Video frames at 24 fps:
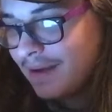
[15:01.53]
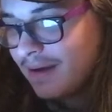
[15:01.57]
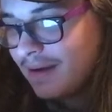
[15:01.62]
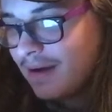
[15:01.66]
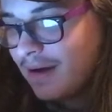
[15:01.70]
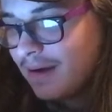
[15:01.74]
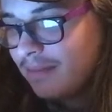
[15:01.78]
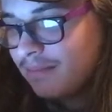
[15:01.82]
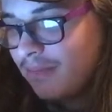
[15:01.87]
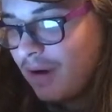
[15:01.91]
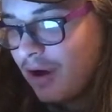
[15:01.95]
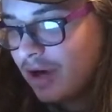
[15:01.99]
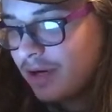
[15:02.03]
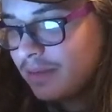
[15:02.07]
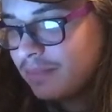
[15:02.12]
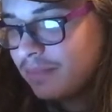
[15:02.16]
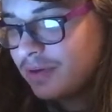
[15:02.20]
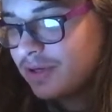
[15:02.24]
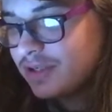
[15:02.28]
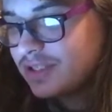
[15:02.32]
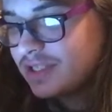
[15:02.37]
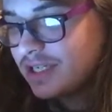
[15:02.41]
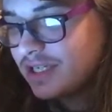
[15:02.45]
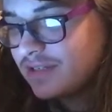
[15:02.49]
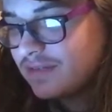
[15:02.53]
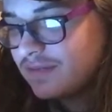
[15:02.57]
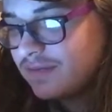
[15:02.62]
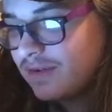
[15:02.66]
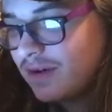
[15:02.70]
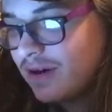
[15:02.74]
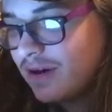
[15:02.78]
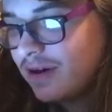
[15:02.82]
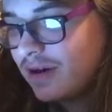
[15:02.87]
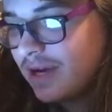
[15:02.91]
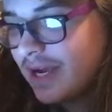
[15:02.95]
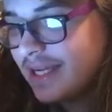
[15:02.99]
Mark pushed as
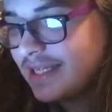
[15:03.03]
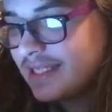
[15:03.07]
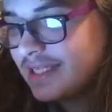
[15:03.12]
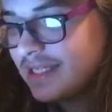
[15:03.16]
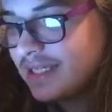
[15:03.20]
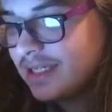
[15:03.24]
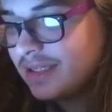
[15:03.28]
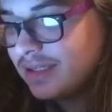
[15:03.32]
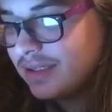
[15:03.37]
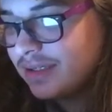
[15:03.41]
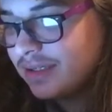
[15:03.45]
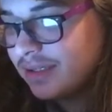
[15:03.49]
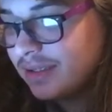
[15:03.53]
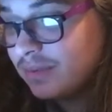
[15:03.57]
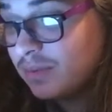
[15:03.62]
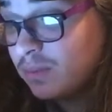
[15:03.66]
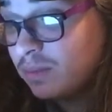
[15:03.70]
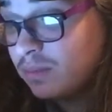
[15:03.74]
far as he could.